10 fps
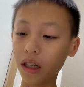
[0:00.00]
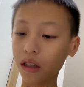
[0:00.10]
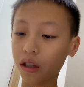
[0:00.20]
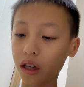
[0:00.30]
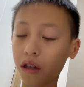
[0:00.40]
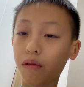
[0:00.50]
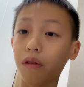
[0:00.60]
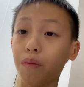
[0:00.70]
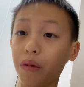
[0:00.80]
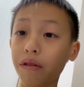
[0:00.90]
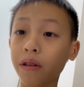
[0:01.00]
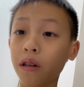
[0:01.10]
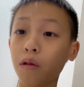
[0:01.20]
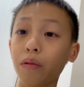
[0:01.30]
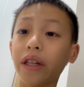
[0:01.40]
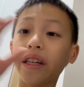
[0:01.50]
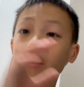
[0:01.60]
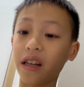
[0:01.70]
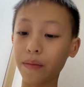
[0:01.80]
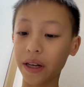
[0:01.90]
Ducks from buffalo, which
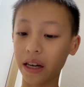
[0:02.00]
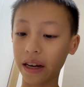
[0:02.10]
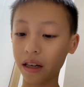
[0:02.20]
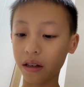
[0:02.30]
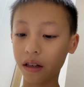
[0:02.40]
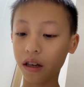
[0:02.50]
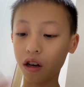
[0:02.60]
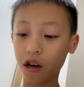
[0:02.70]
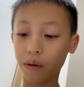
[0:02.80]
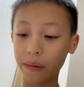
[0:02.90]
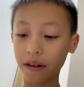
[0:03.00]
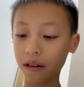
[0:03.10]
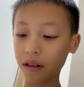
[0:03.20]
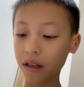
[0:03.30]
intimidate, comma,